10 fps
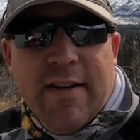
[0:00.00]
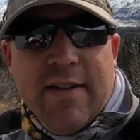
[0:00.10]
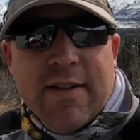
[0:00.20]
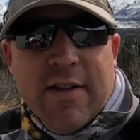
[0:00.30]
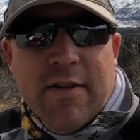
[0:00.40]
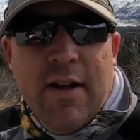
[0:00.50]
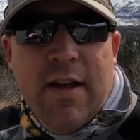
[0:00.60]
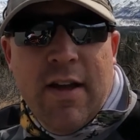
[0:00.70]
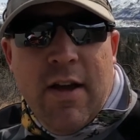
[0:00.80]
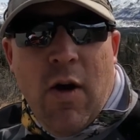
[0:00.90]
So
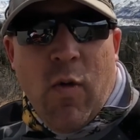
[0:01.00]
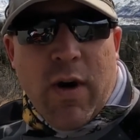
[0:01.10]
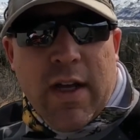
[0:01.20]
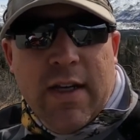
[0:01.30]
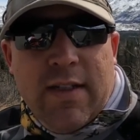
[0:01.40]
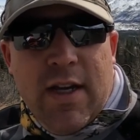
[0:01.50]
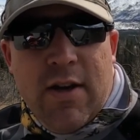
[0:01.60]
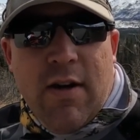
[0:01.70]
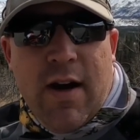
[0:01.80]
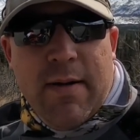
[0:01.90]
we're going to continue on.